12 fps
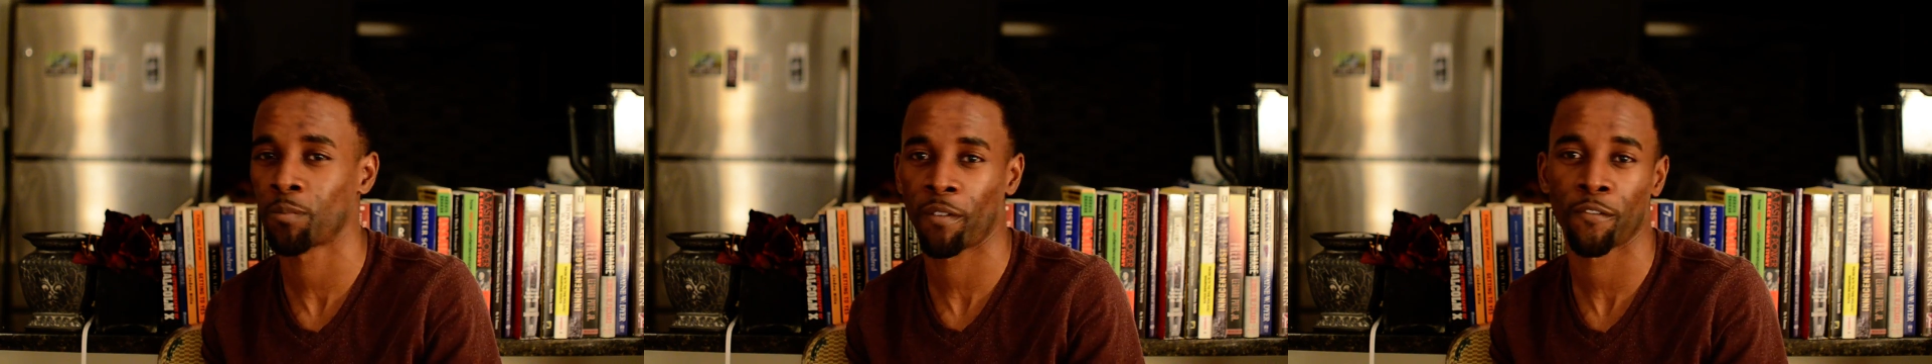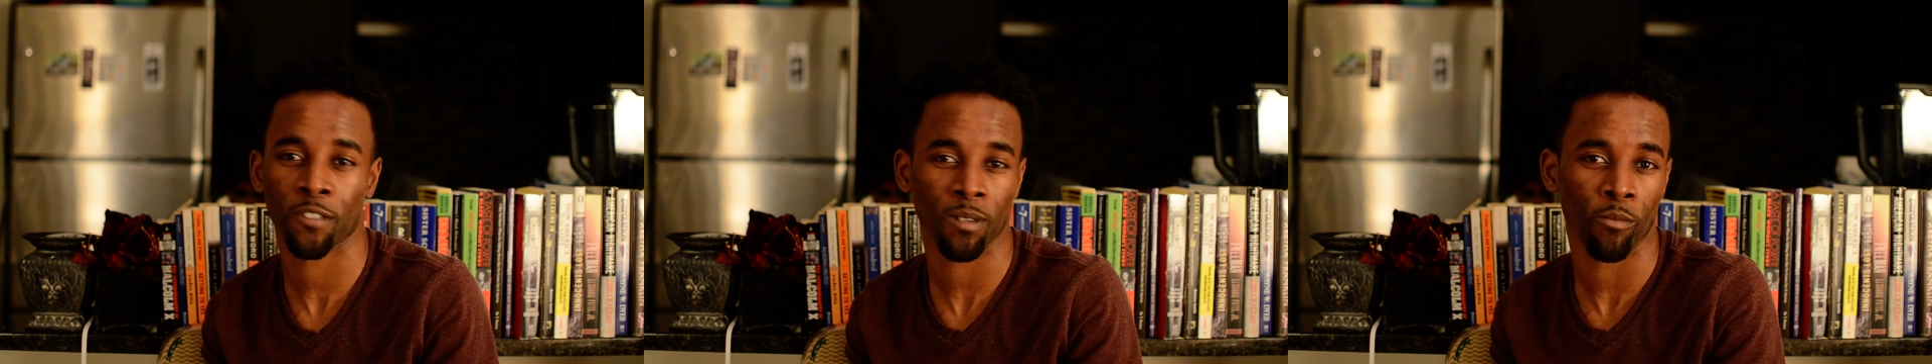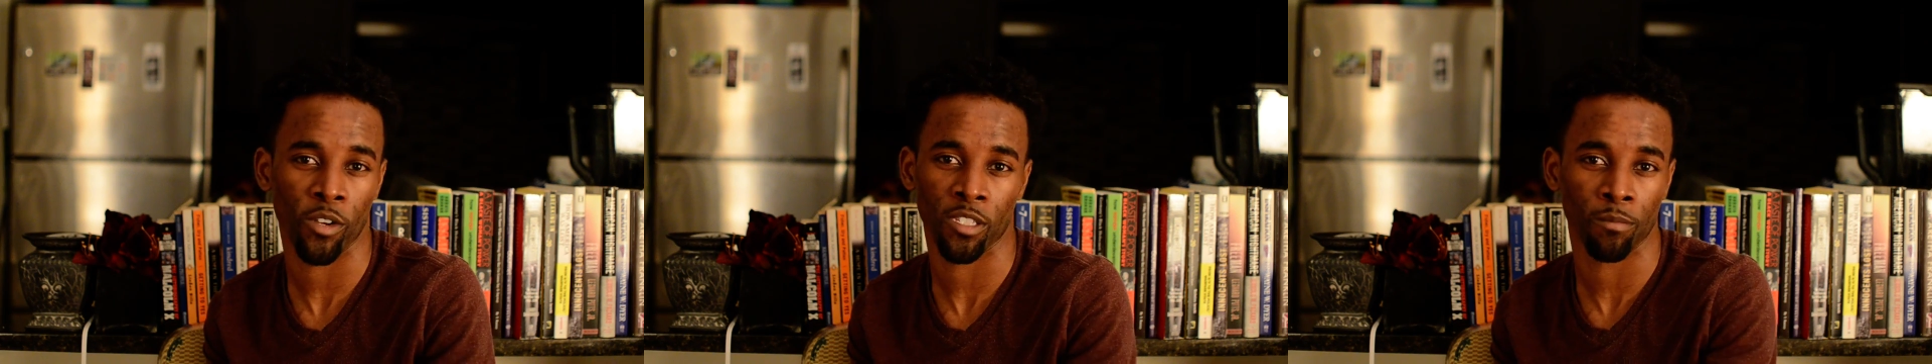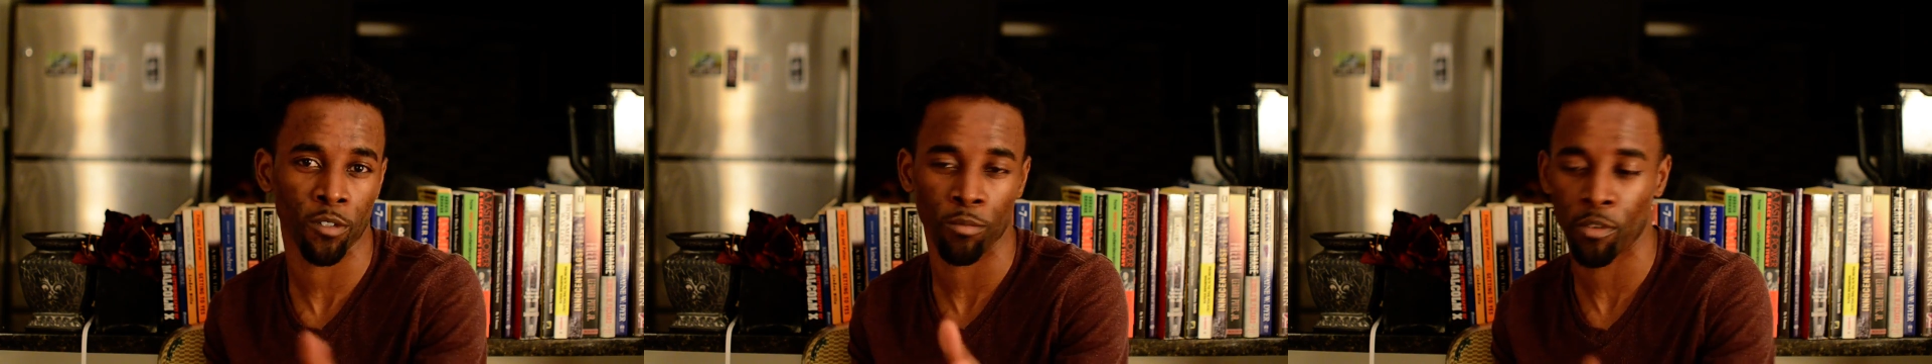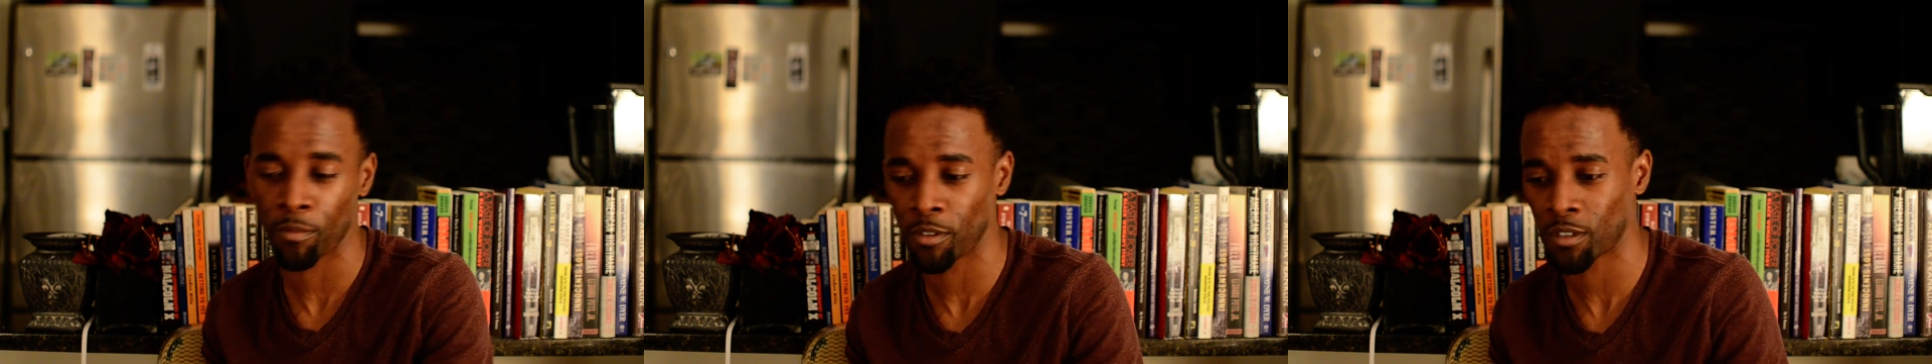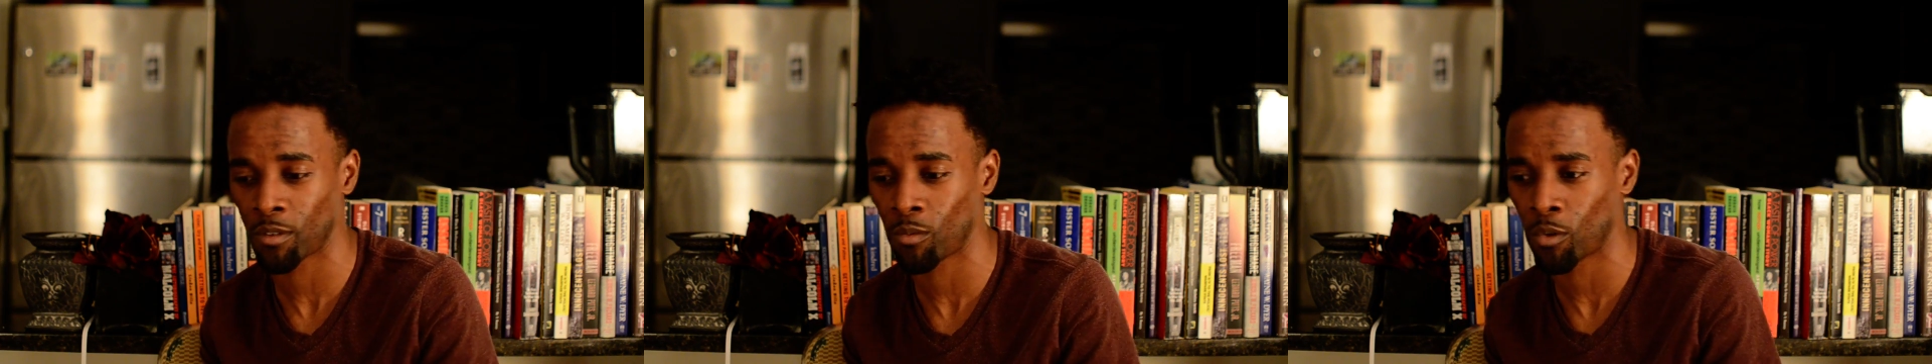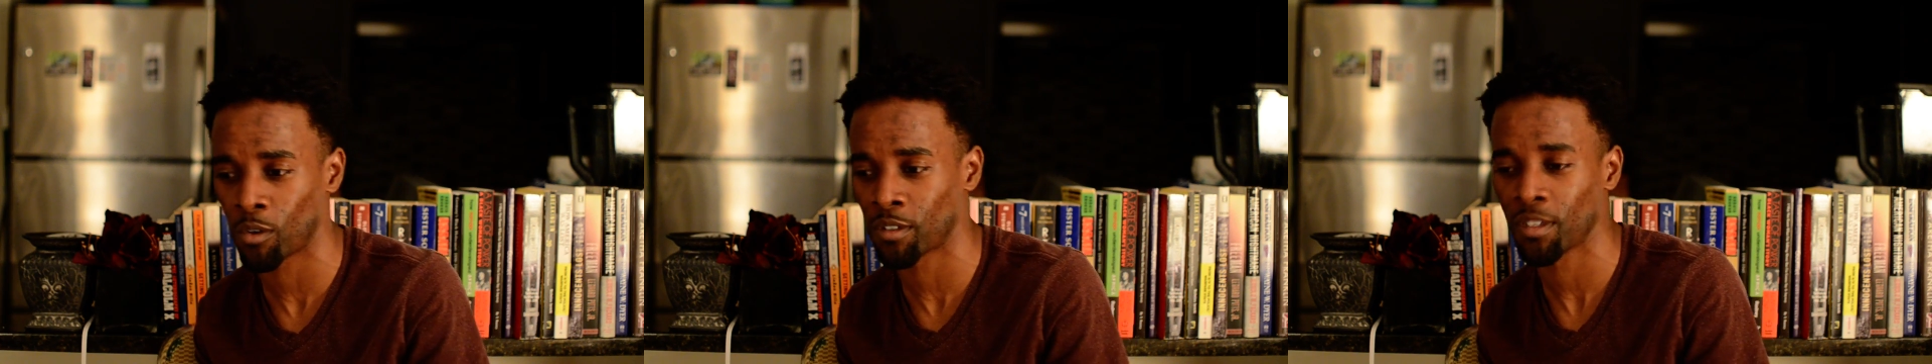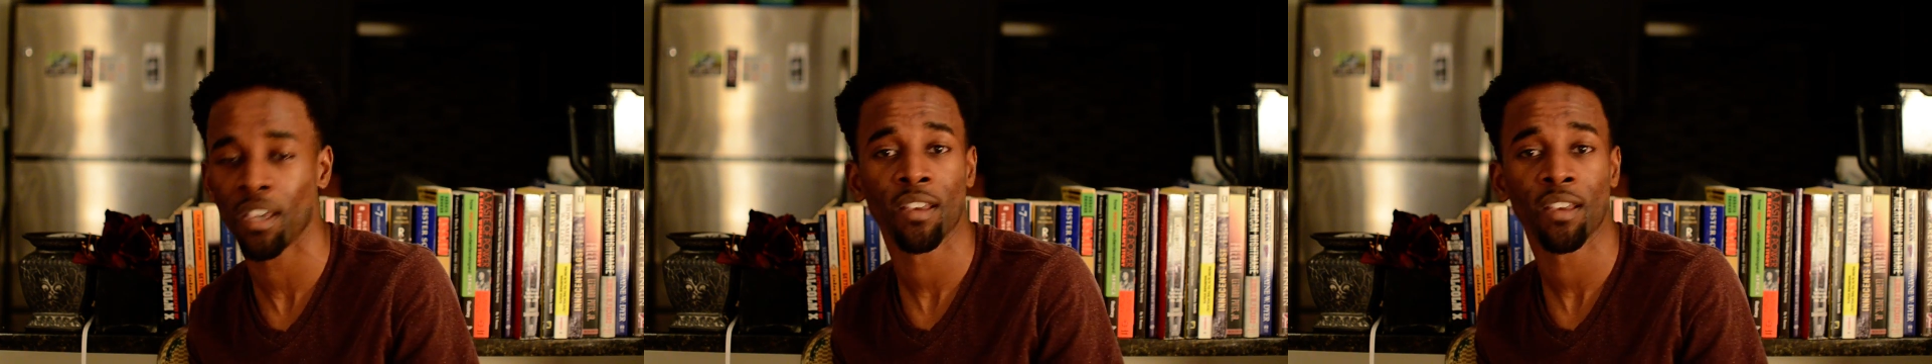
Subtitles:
but for some reason, Billboard Music Awards,